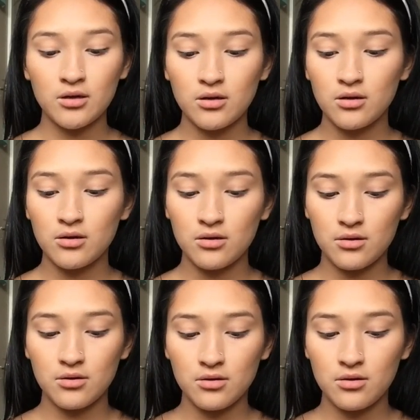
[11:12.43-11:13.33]

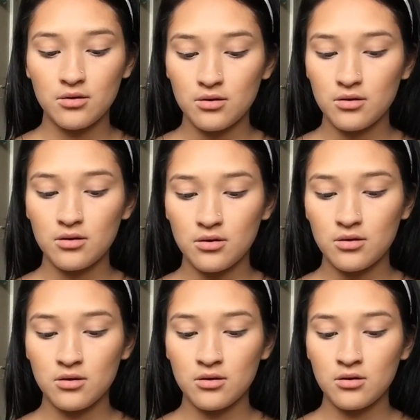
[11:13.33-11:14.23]

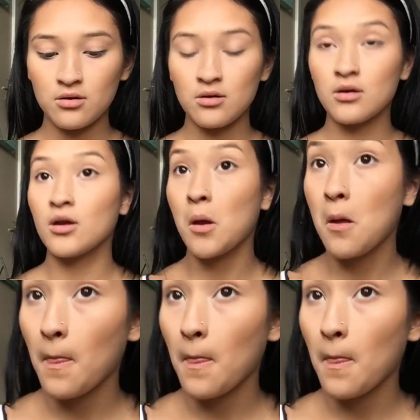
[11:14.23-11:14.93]
(no one is talking)